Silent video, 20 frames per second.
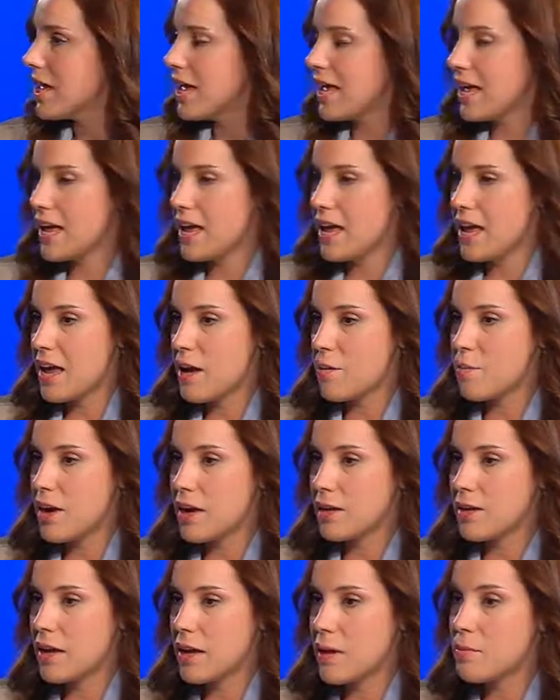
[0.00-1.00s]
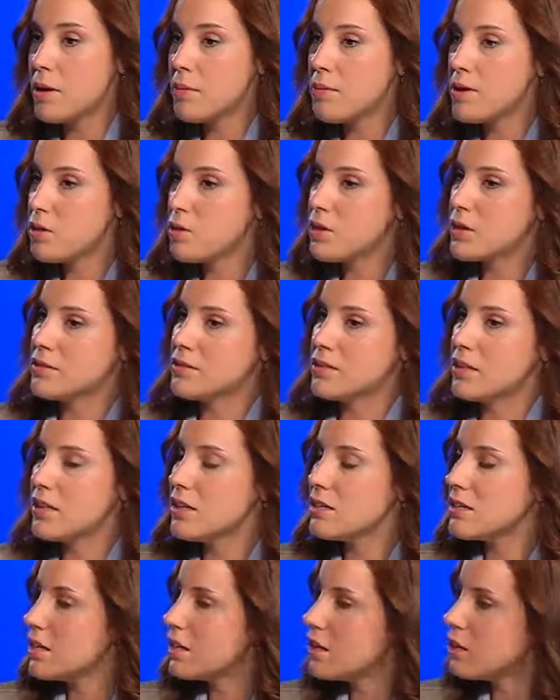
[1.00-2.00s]
And maybe you can tell
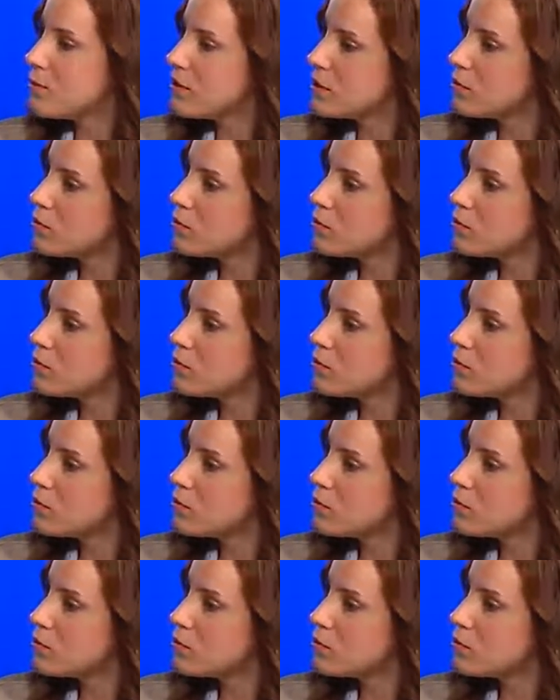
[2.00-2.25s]
us a little bit